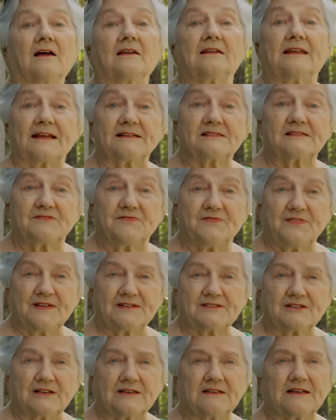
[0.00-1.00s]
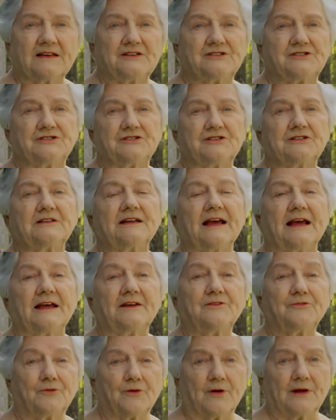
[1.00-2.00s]
less ventilation
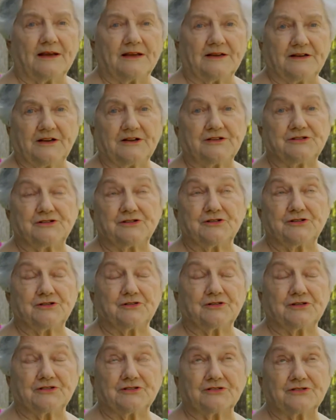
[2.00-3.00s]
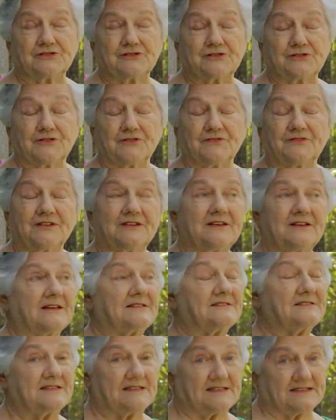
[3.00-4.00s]
and drainage to conserve the
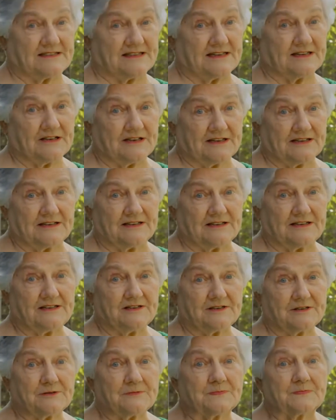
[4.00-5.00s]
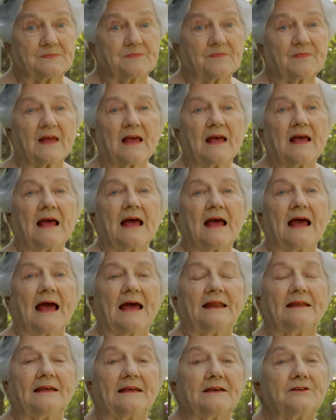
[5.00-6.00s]
existing heat,
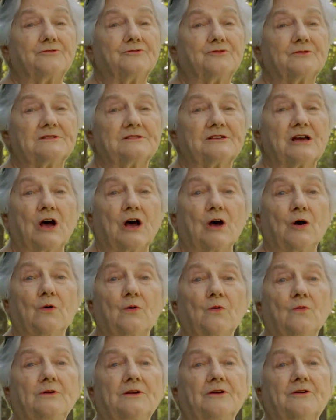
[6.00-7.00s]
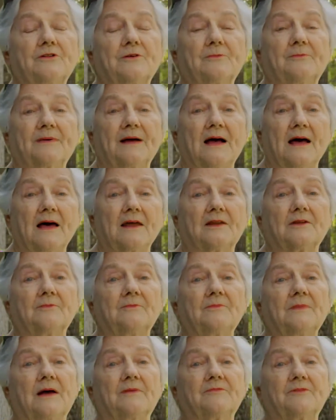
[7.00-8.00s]
an entrance hole near the
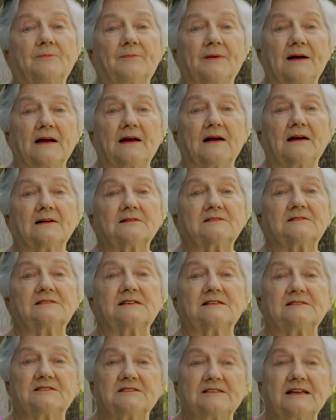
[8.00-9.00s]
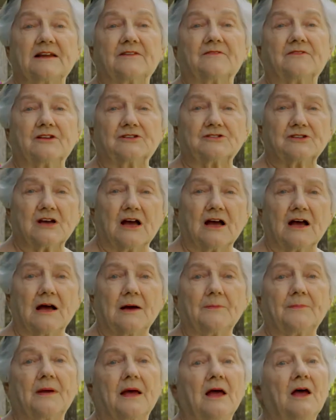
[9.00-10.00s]
bottom of the box instead of the
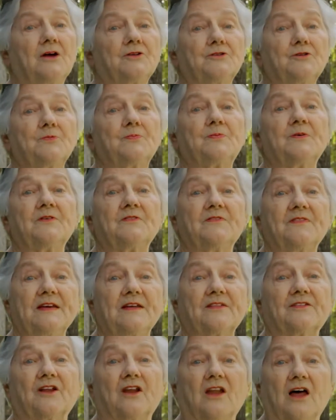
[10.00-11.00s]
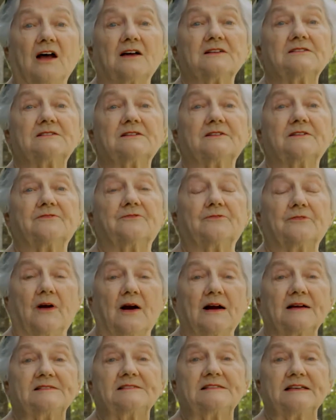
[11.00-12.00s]
top to prevent the loss of
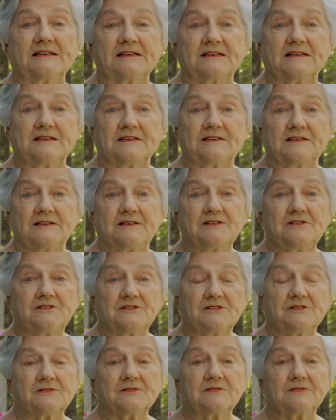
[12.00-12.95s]
rising heat,